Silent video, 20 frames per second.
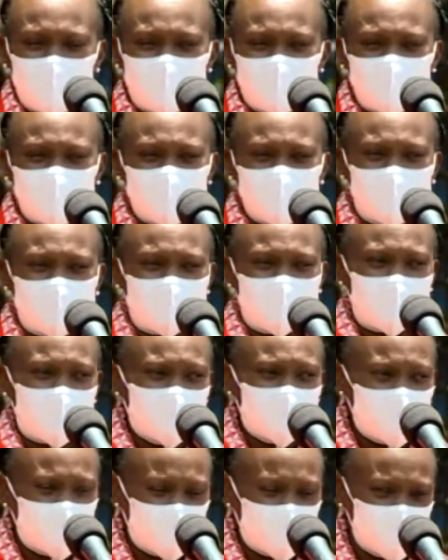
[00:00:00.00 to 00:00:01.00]
uh, so
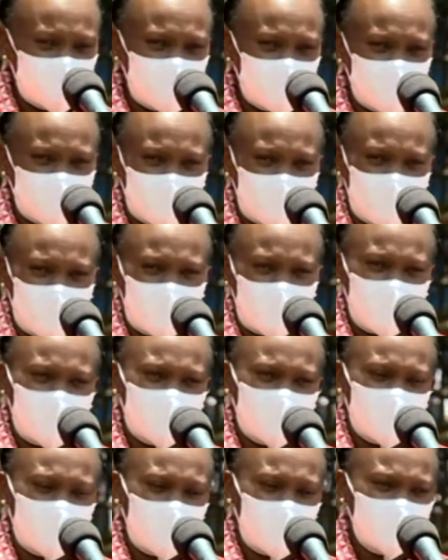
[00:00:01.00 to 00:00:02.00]
that every hospital
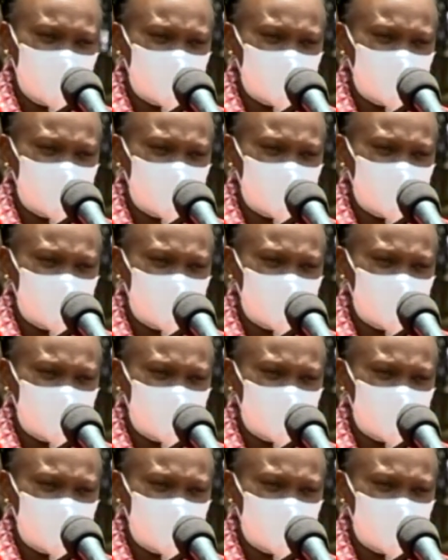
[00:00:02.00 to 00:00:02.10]
ca- can